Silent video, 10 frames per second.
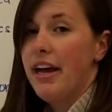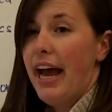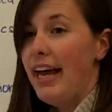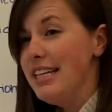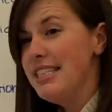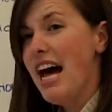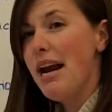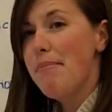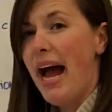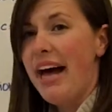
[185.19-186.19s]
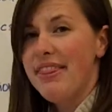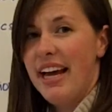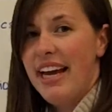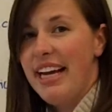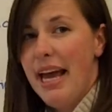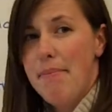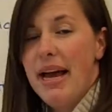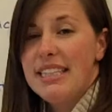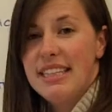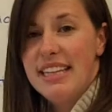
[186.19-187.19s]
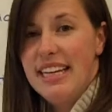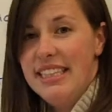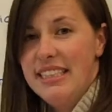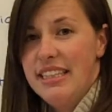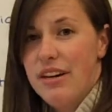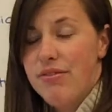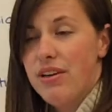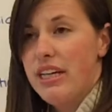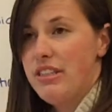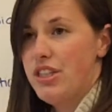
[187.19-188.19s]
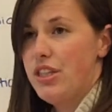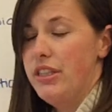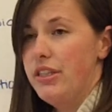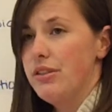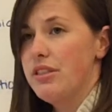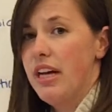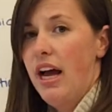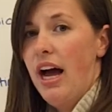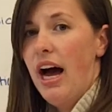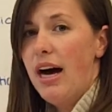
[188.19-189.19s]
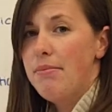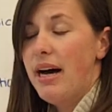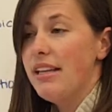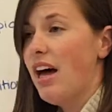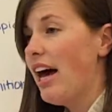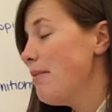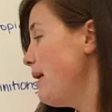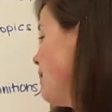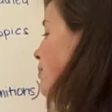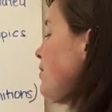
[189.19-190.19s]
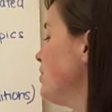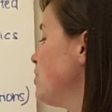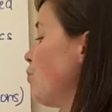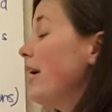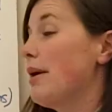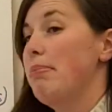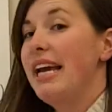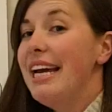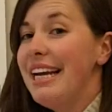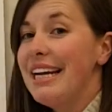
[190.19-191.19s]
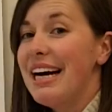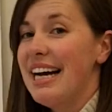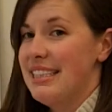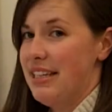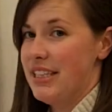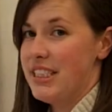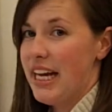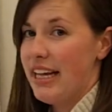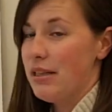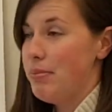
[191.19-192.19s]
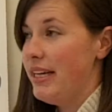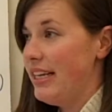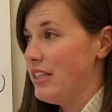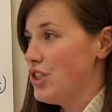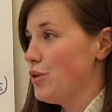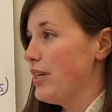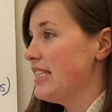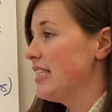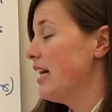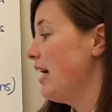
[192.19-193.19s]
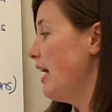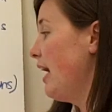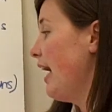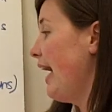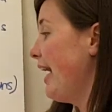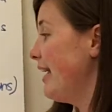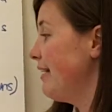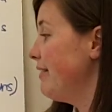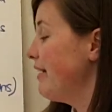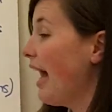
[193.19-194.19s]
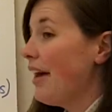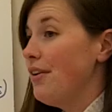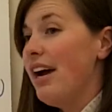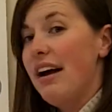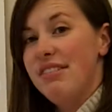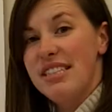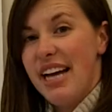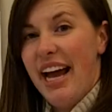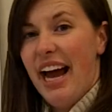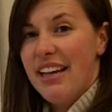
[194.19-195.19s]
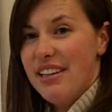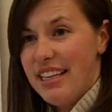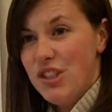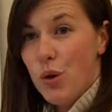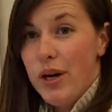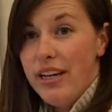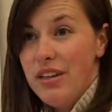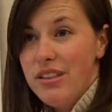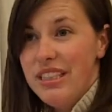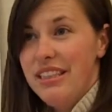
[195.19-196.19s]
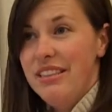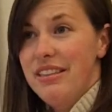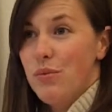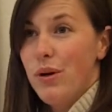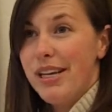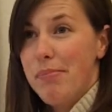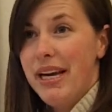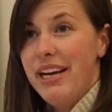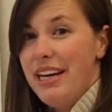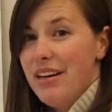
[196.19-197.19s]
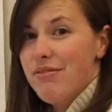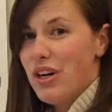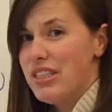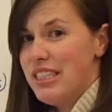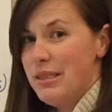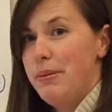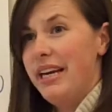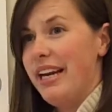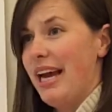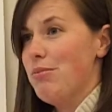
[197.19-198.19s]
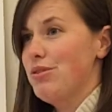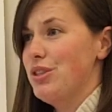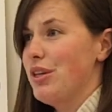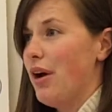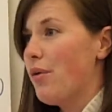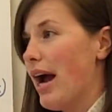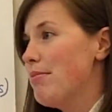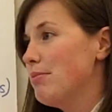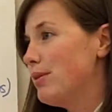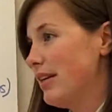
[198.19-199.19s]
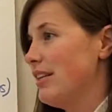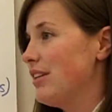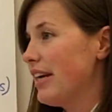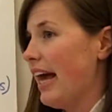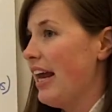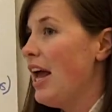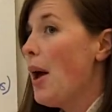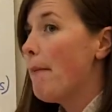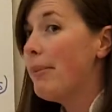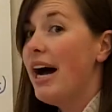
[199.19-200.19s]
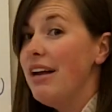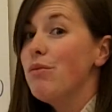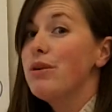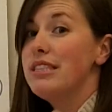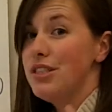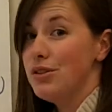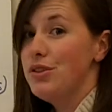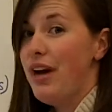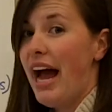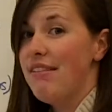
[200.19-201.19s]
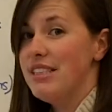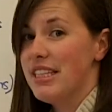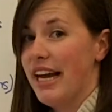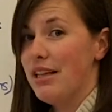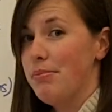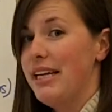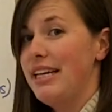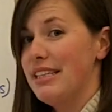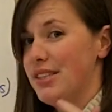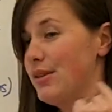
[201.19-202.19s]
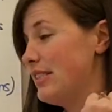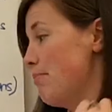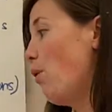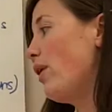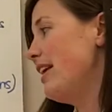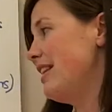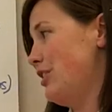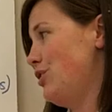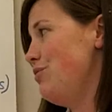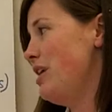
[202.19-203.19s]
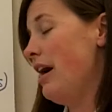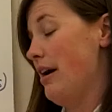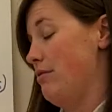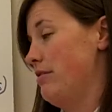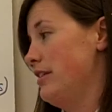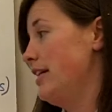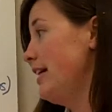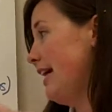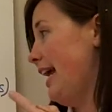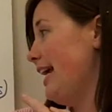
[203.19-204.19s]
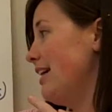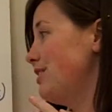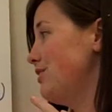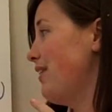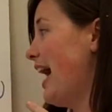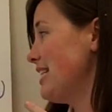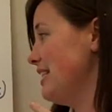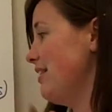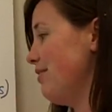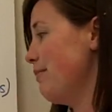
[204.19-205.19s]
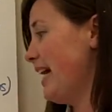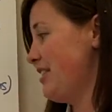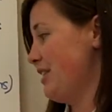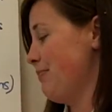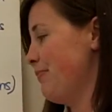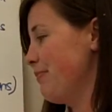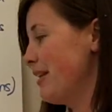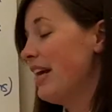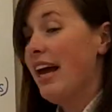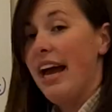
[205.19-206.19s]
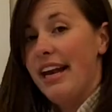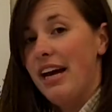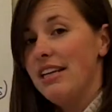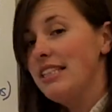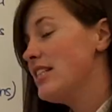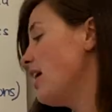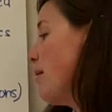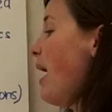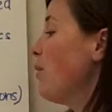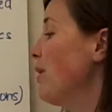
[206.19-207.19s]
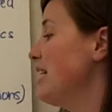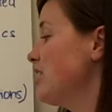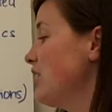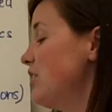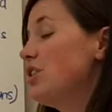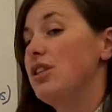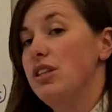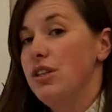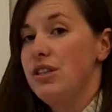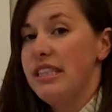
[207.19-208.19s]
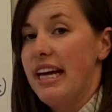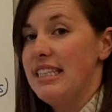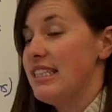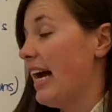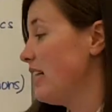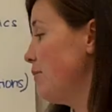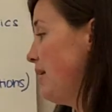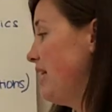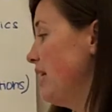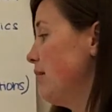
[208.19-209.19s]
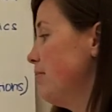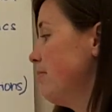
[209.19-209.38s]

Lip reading: And it's not a bad thing. It makes it easier for us to use. A lot of people use Wikipedia as their encyclopedia choice. And I do have to say, I enjoy using Wikipedia versus being able to go grab a book and look at it. But we still do have encyclopedias, so it's important that you know it gives you facts and information. Now let's talk about when it's good to use an encyclopedia.